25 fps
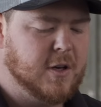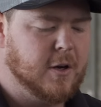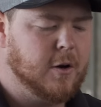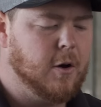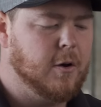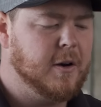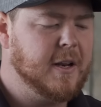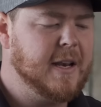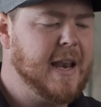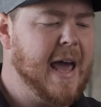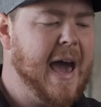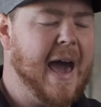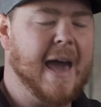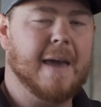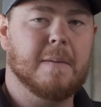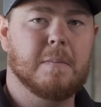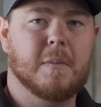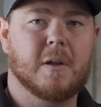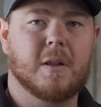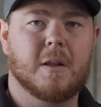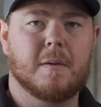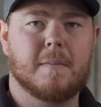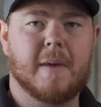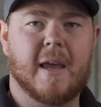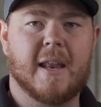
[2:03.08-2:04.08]
got an
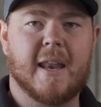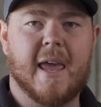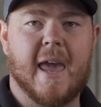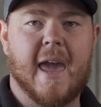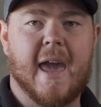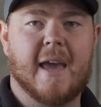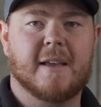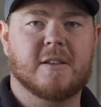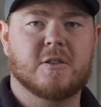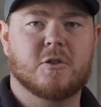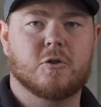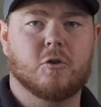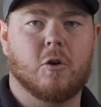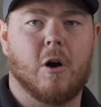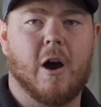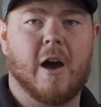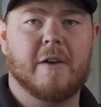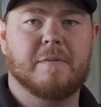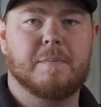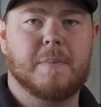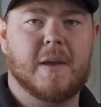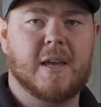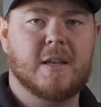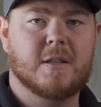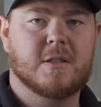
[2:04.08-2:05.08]
8mm hex
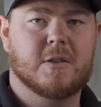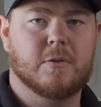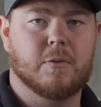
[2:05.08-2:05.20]
drive bit